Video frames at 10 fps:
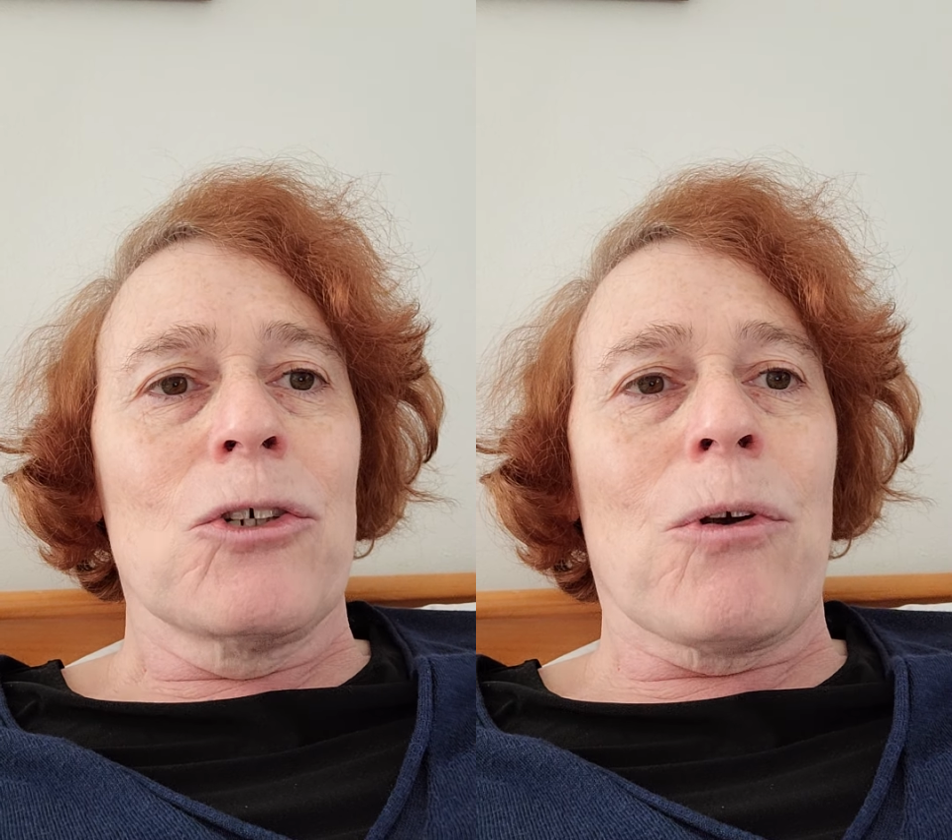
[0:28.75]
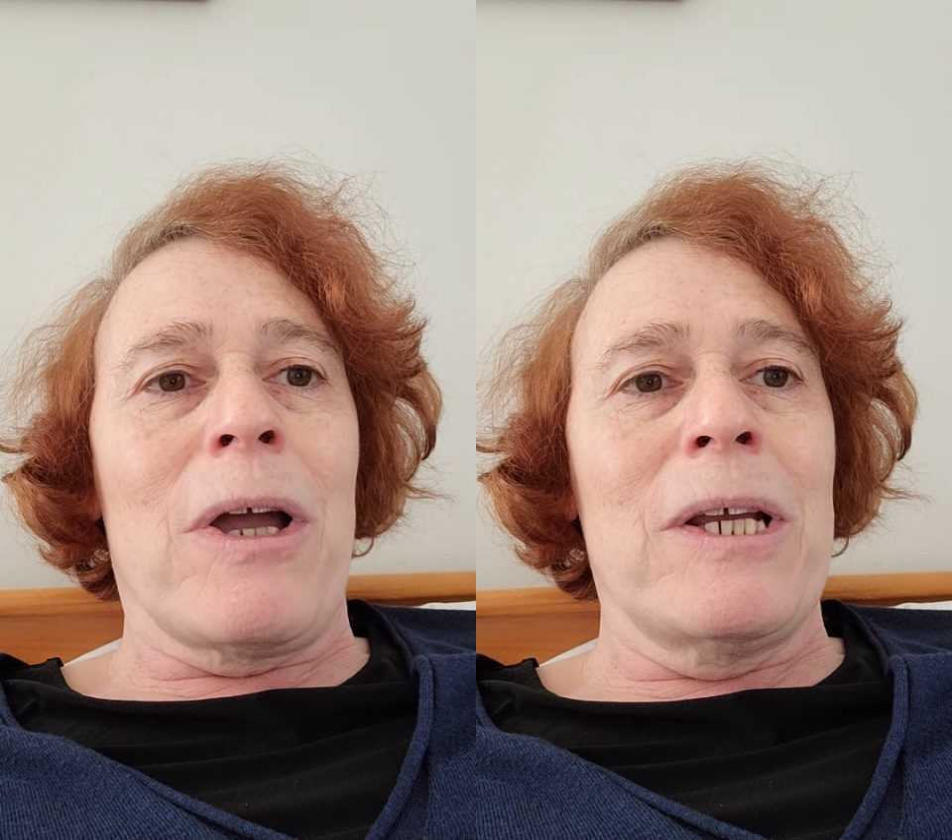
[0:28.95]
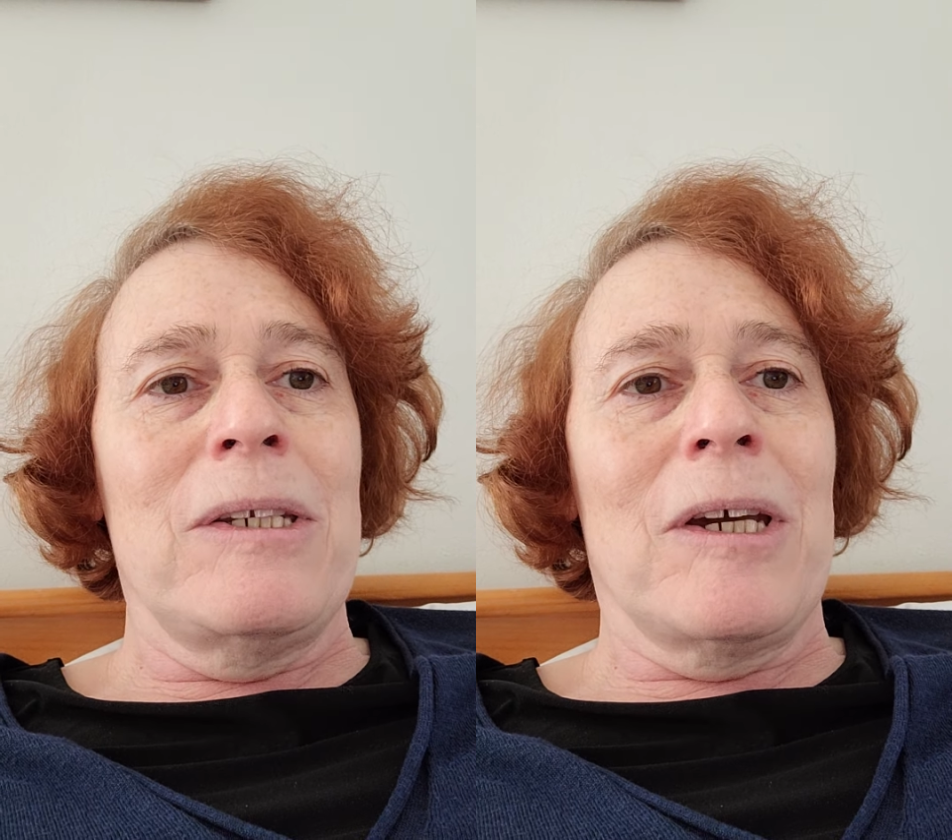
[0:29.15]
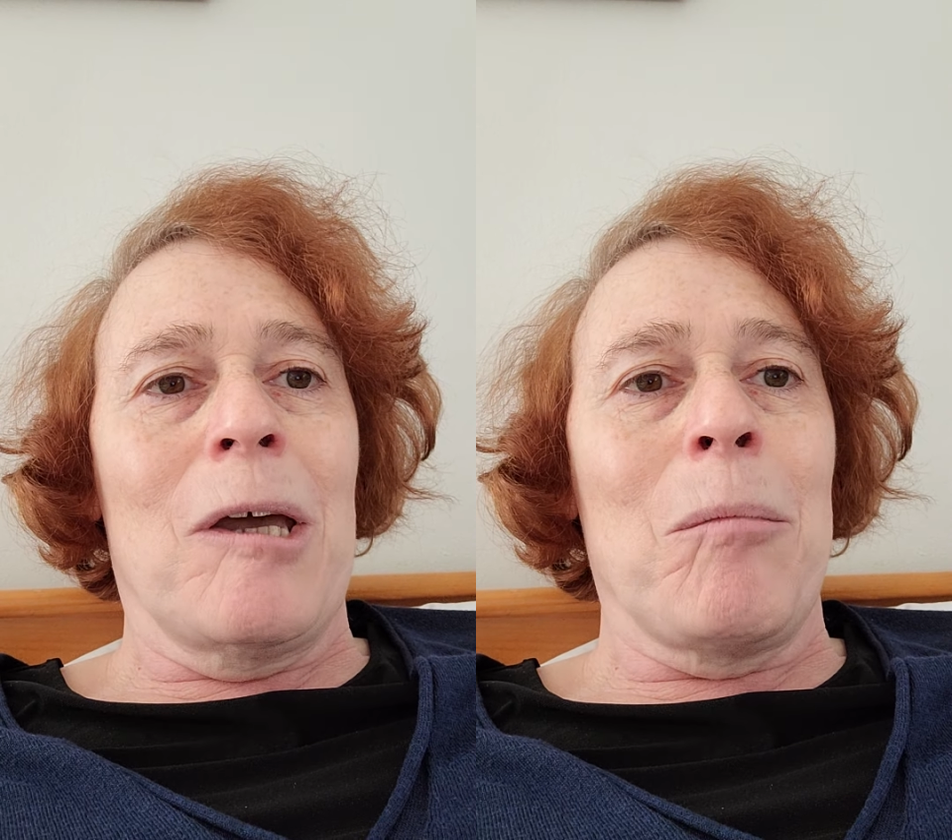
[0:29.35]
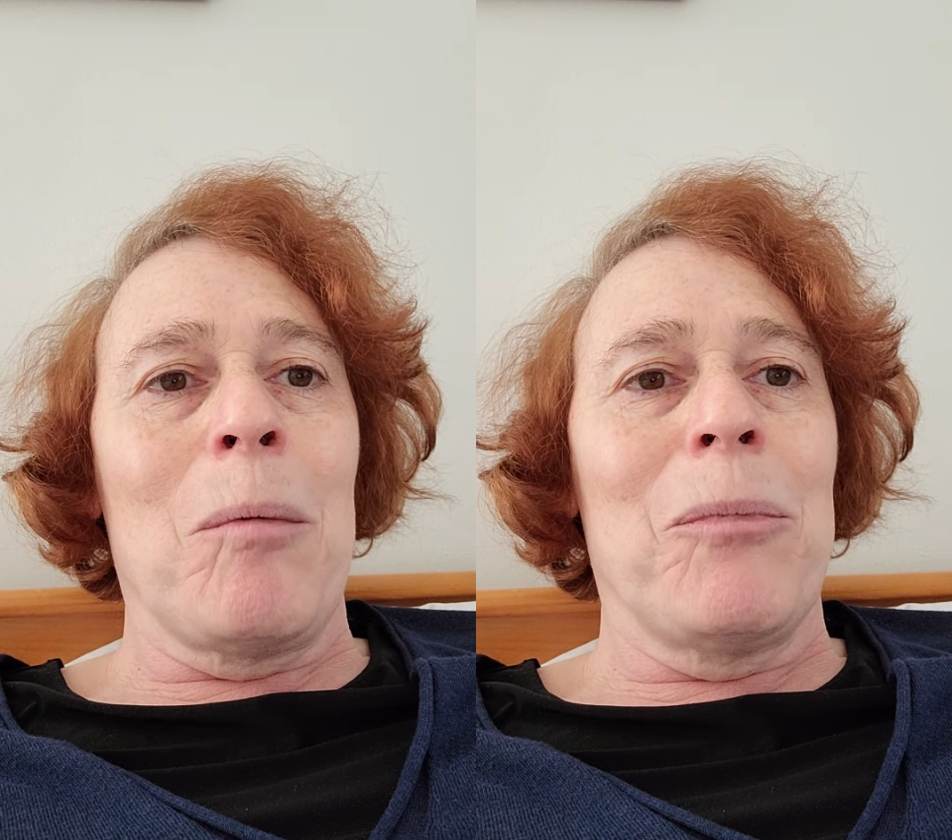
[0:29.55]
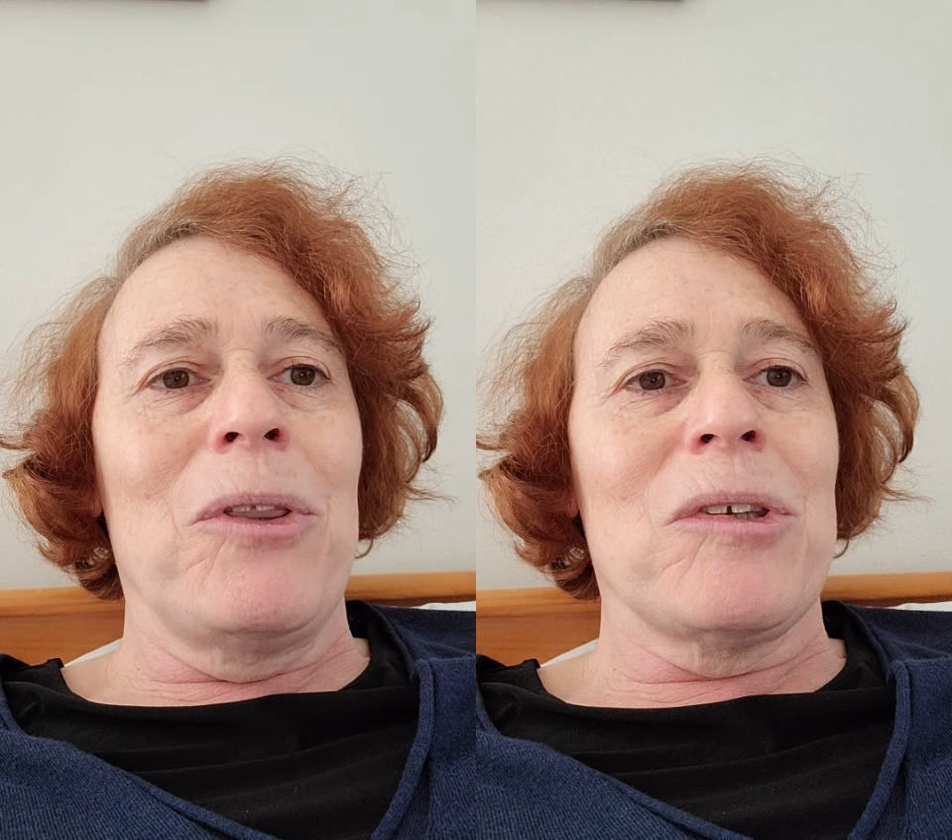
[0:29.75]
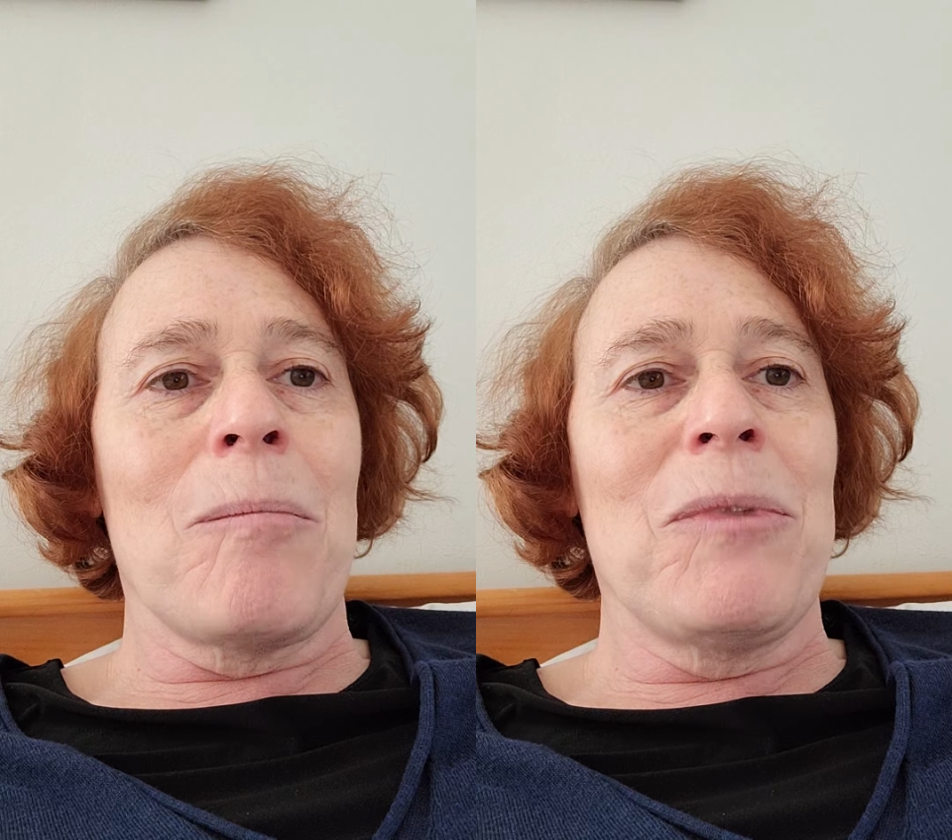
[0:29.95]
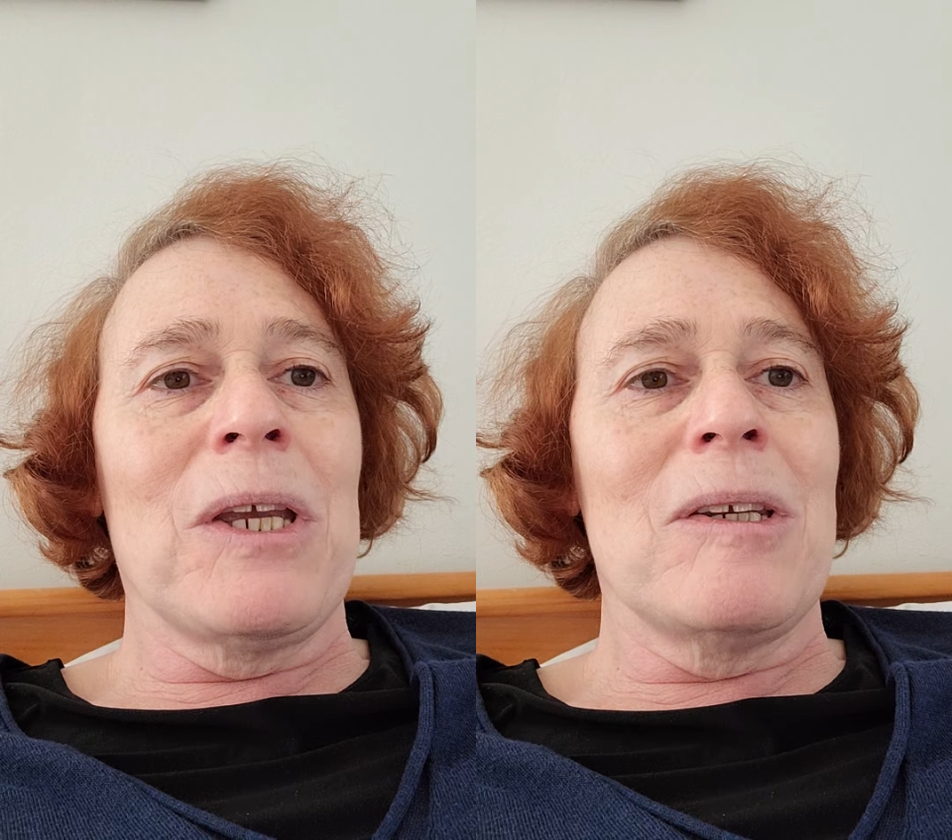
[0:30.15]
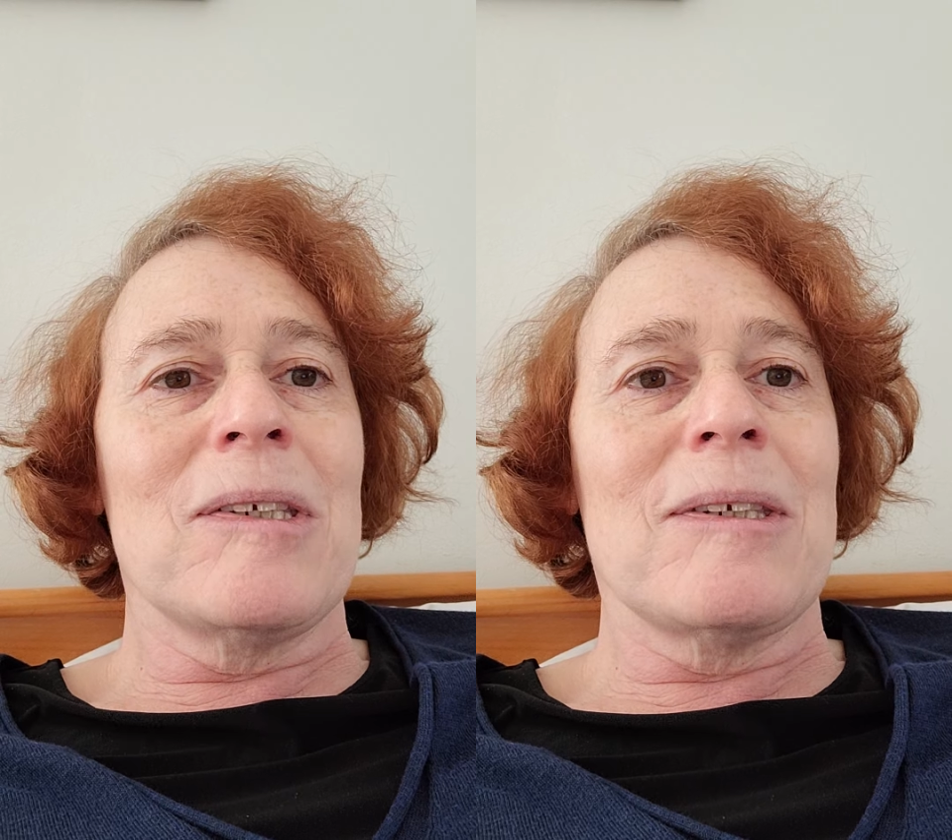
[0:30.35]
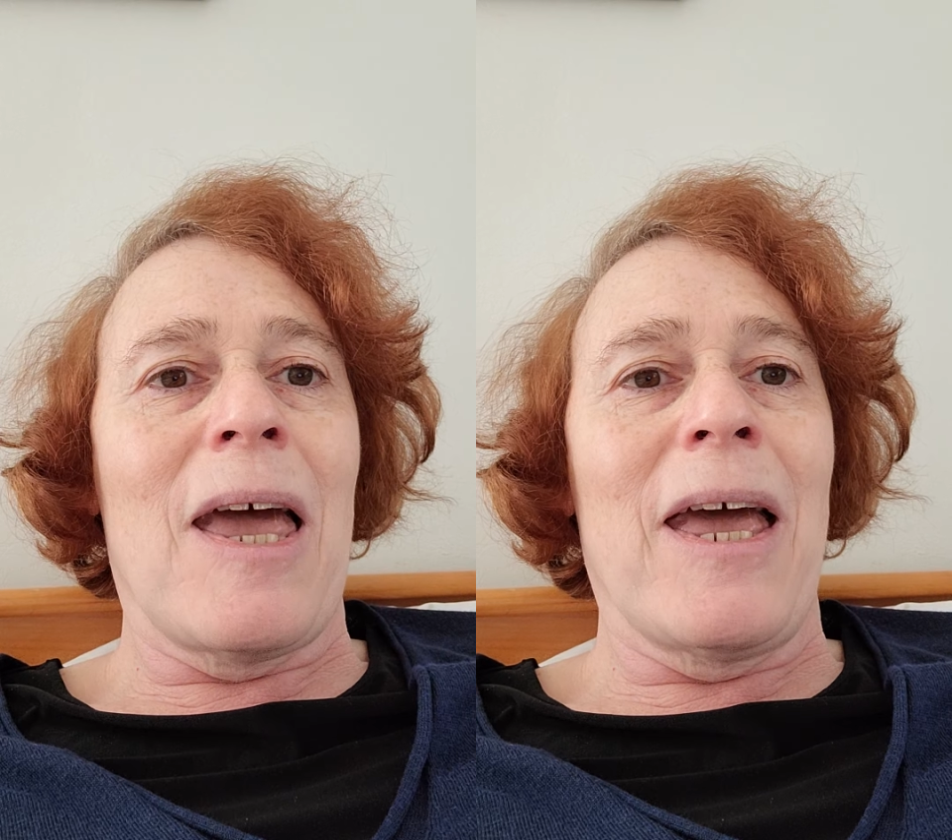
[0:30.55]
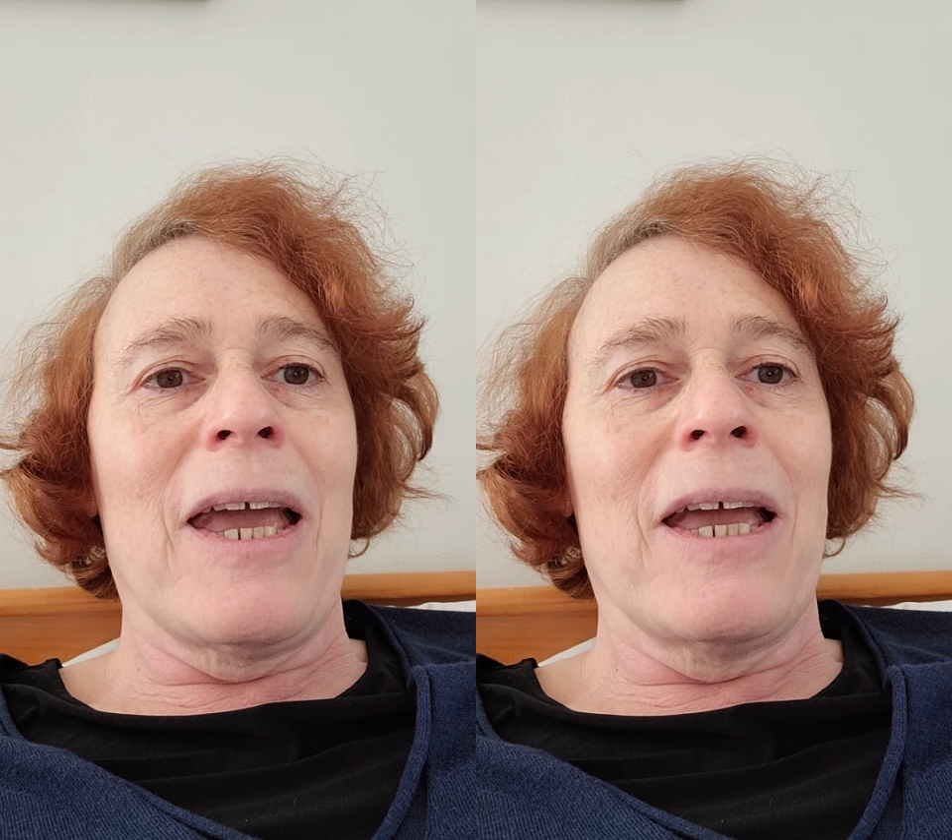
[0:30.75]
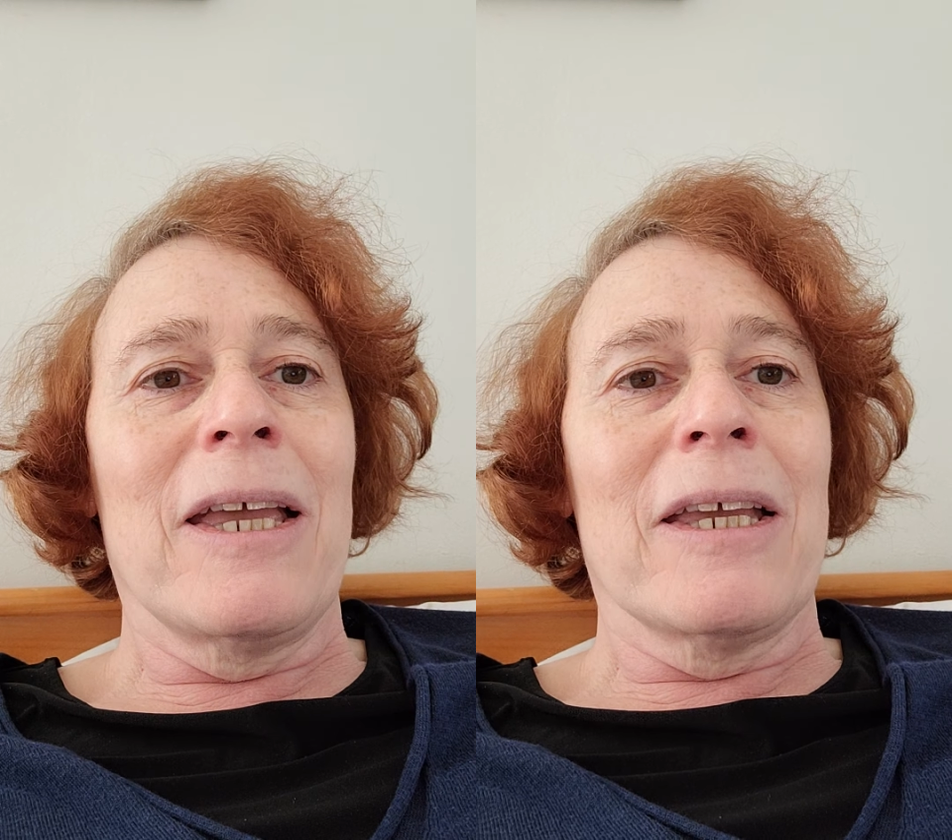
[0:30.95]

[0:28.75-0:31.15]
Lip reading: trying to come up with something to say.